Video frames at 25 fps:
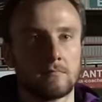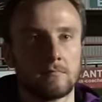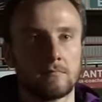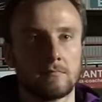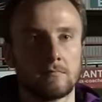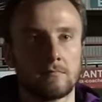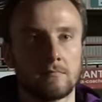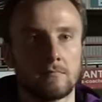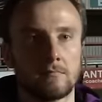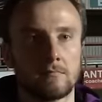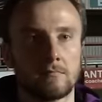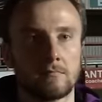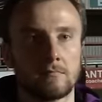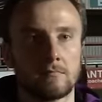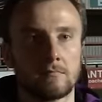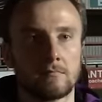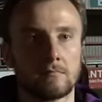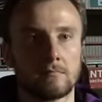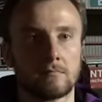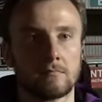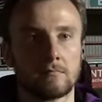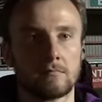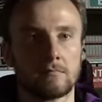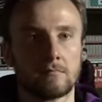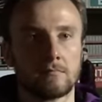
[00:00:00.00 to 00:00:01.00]

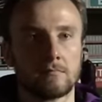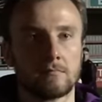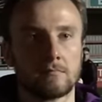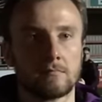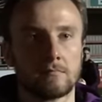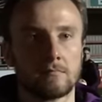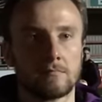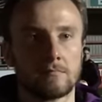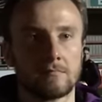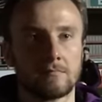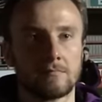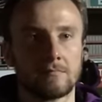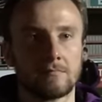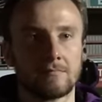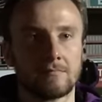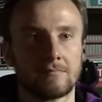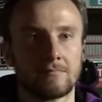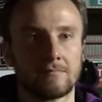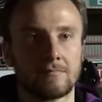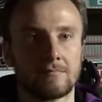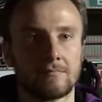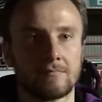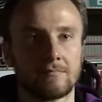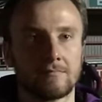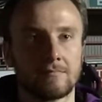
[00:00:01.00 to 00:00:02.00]

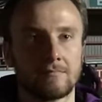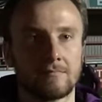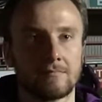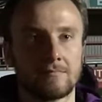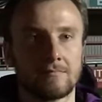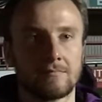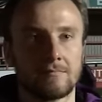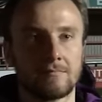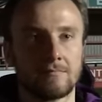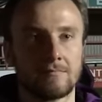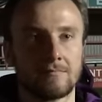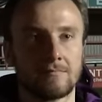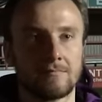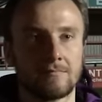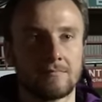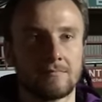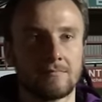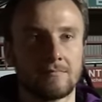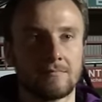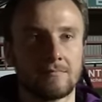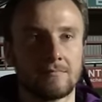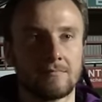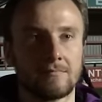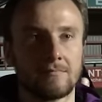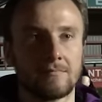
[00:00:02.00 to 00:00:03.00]

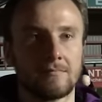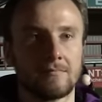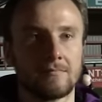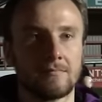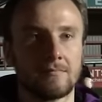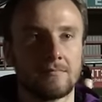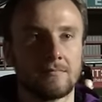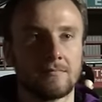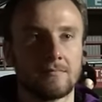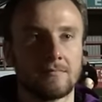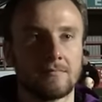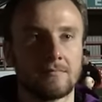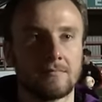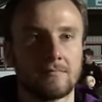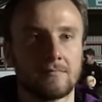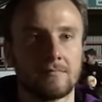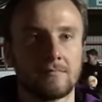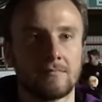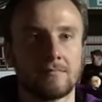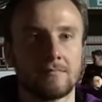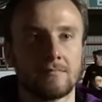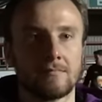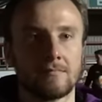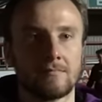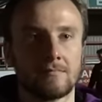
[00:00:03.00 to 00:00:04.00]

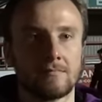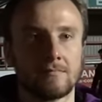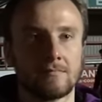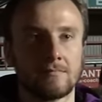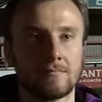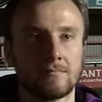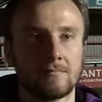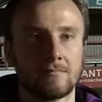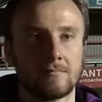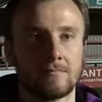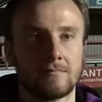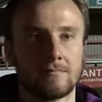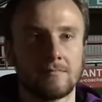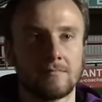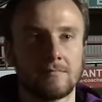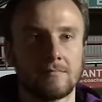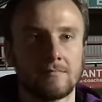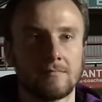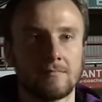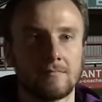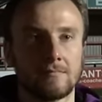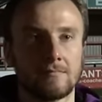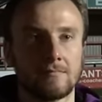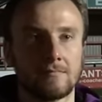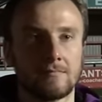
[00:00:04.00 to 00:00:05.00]

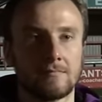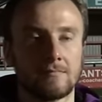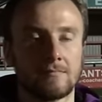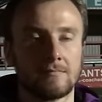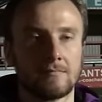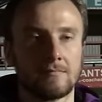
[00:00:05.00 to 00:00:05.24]
No words are spoken by the person on screen.